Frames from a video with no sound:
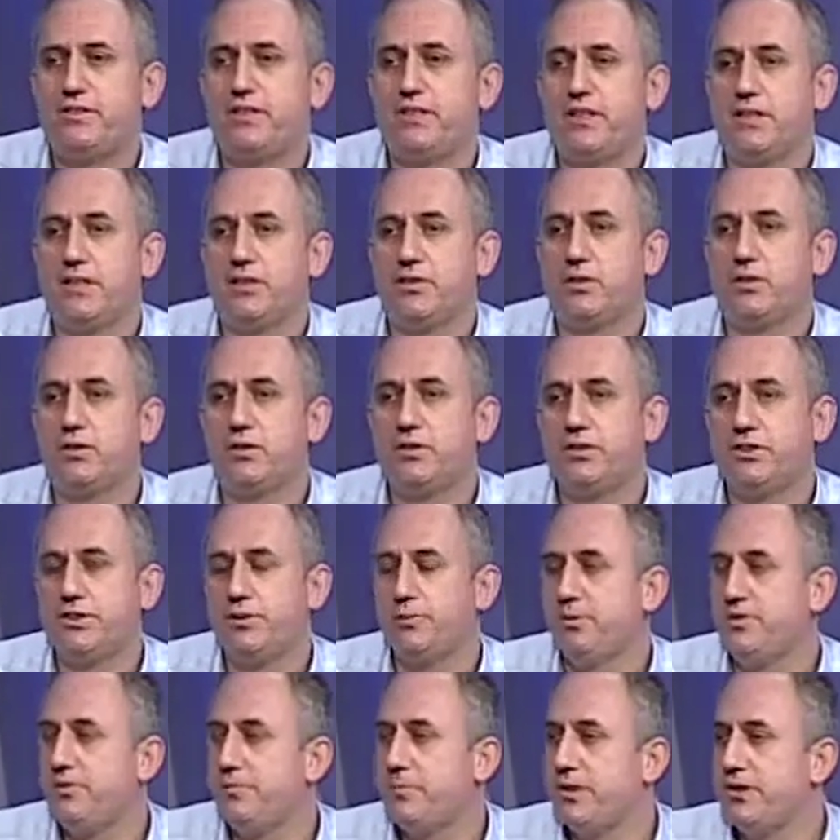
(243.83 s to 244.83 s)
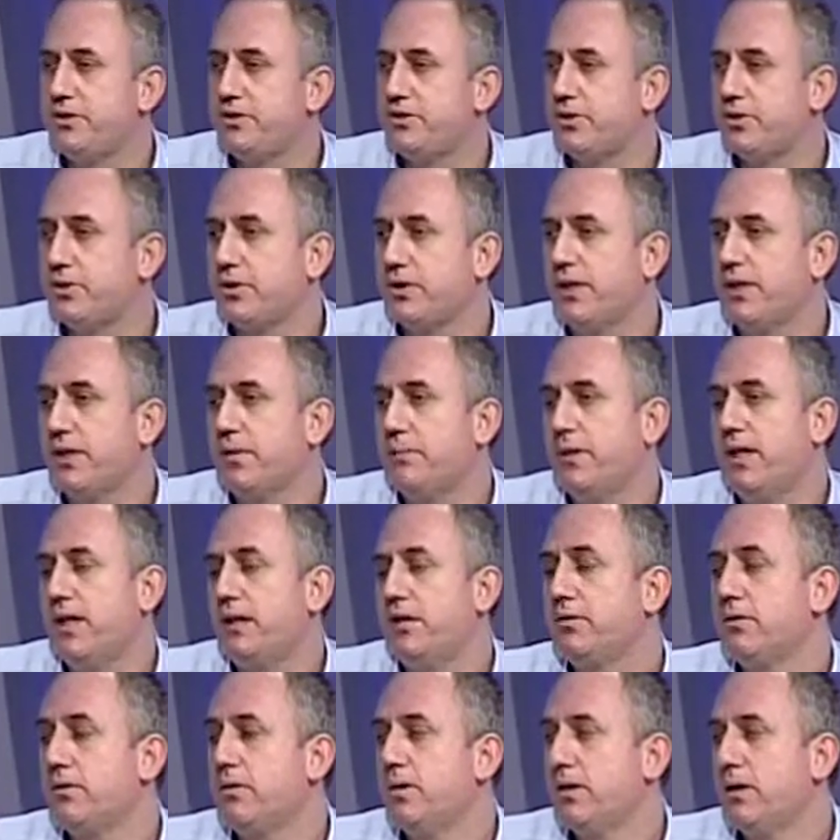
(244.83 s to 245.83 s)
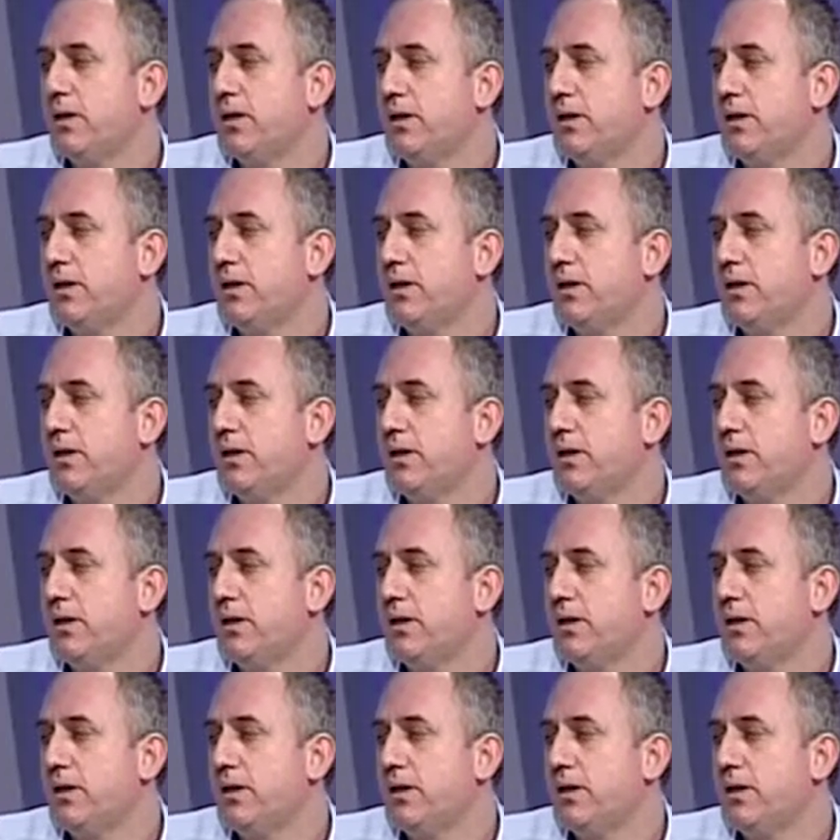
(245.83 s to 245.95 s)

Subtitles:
technology we've been talking about,